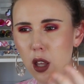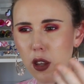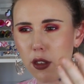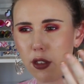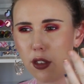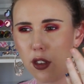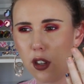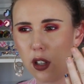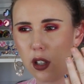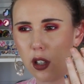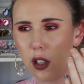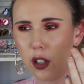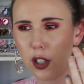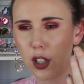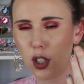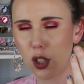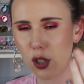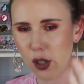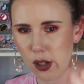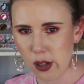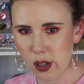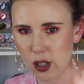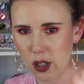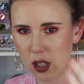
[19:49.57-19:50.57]
the
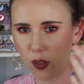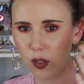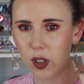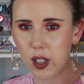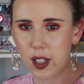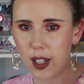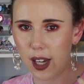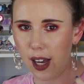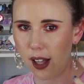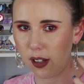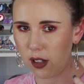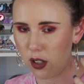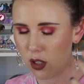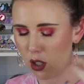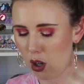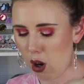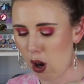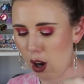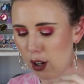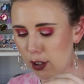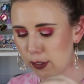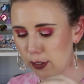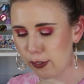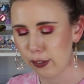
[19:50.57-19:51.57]
hues of the colors
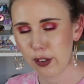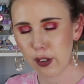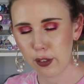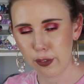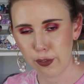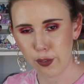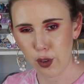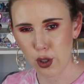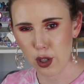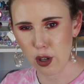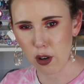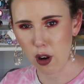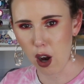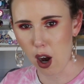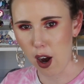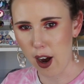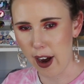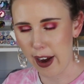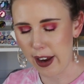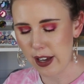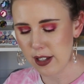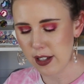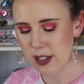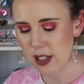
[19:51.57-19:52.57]
off for your
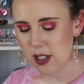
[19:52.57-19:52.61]
eyes.